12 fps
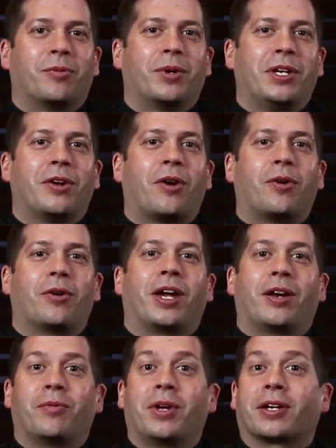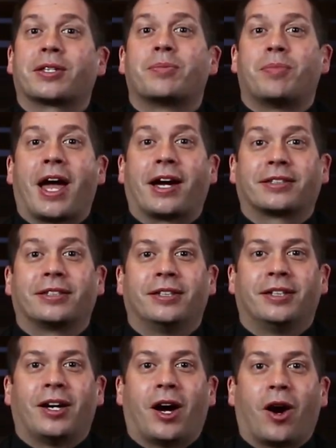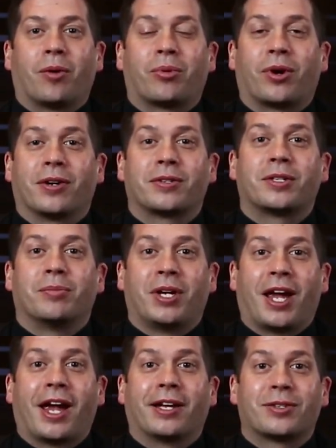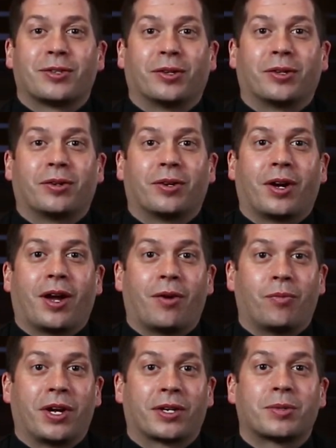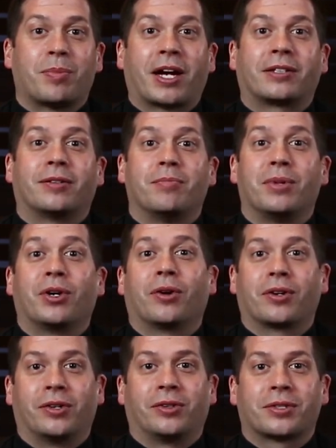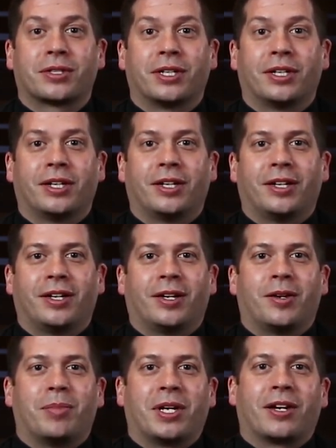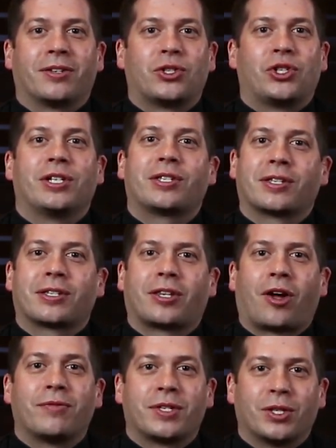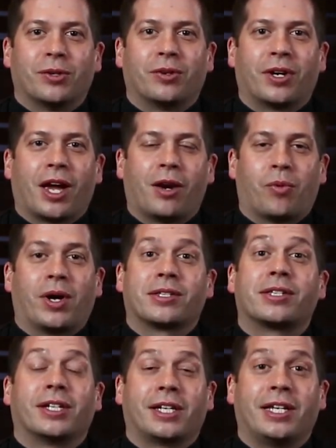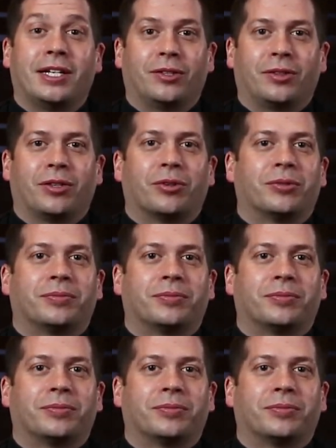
we know and we expect our prayers to be answered, and we expect miracles because Jesus loves you and wants to heal you.